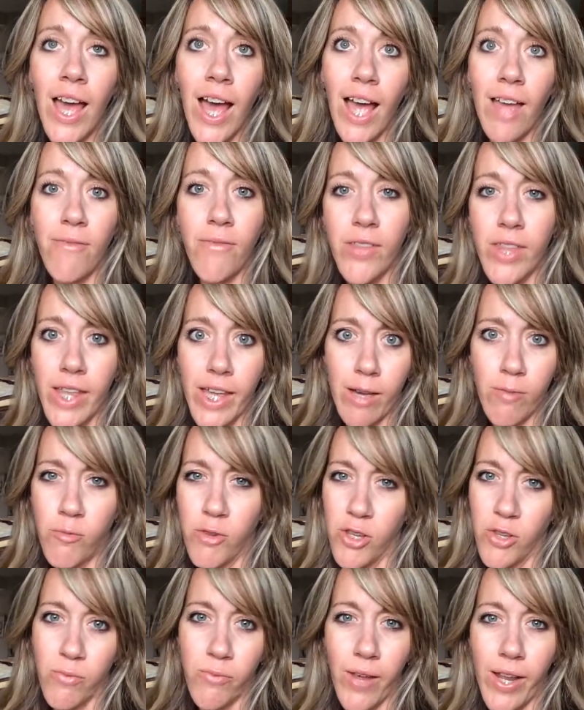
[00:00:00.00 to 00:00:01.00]
I feel like I'm
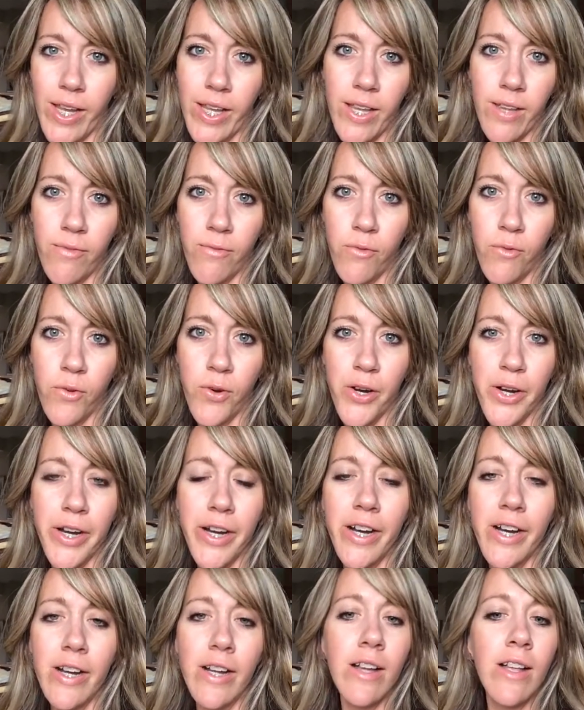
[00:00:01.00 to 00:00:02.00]
just ready
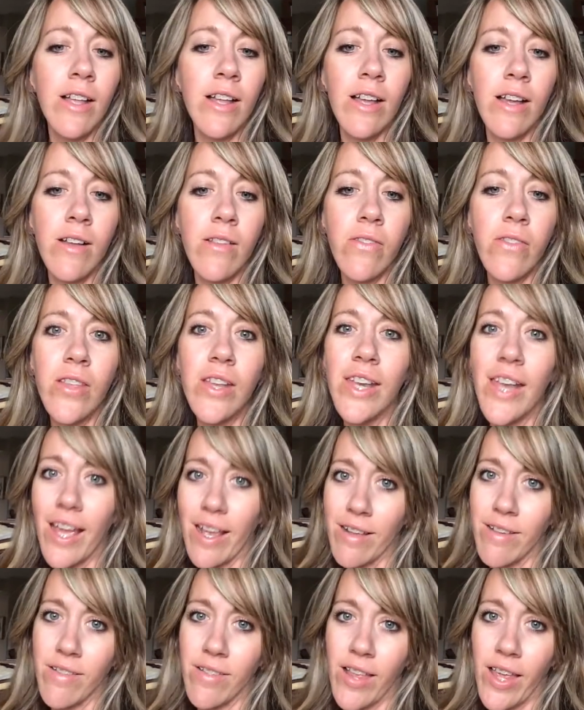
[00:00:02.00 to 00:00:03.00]
for the
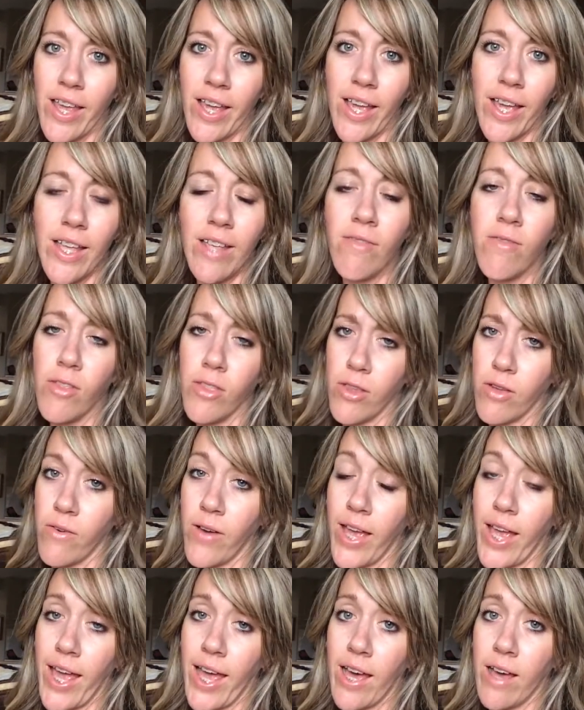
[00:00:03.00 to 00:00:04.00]
next thing, even though
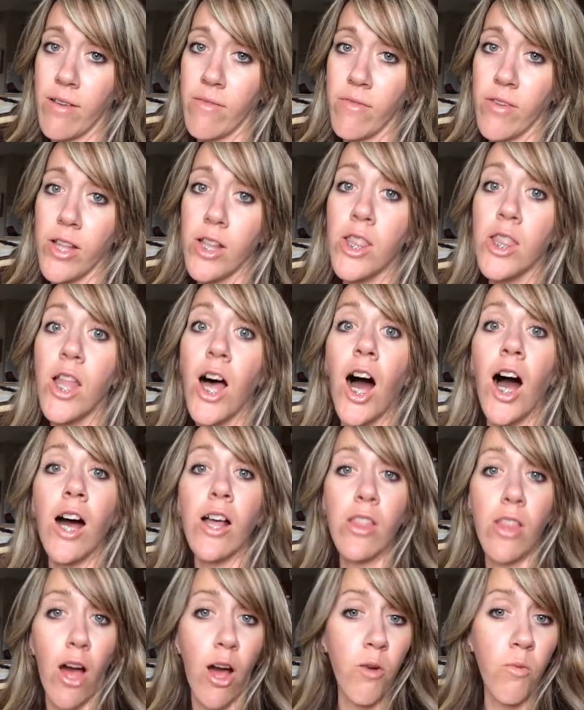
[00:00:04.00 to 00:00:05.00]
I have a
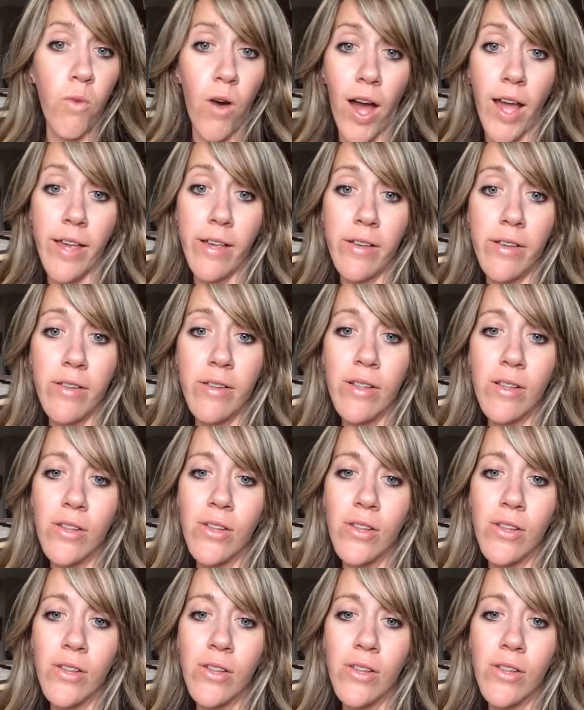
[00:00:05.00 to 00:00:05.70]
long, long while.